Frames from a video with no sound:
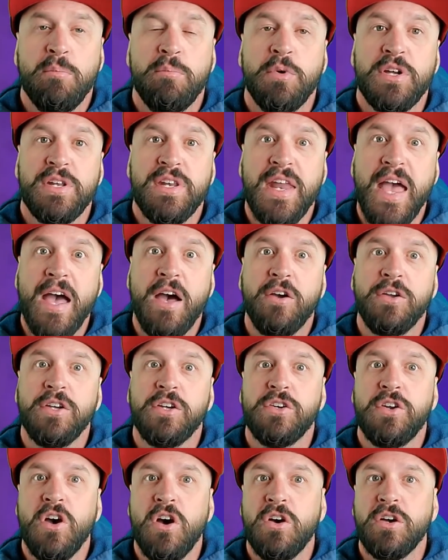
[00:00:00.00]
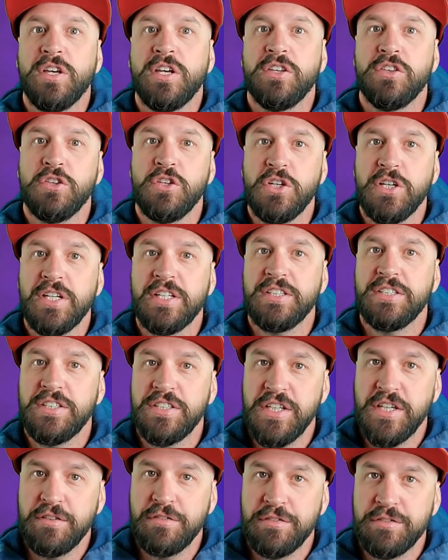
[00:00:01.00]
but now your dog can look and
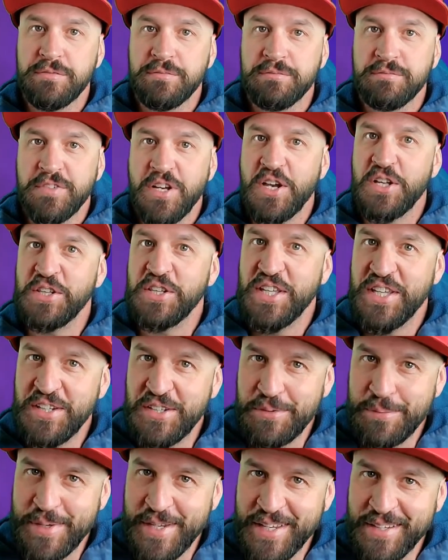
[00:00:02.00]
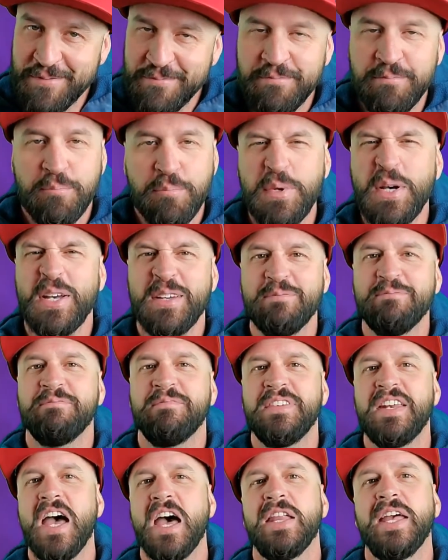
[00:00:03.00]
sniff a little bit, but
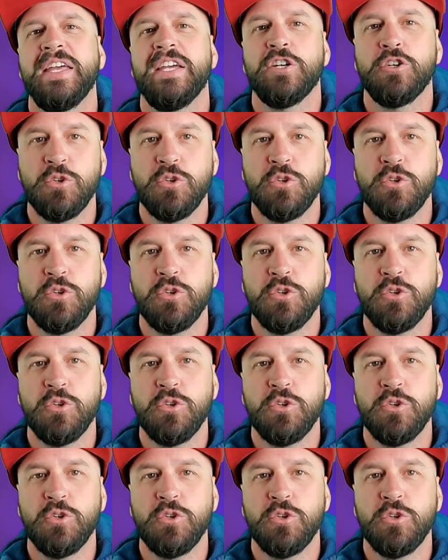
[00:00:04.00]
not like a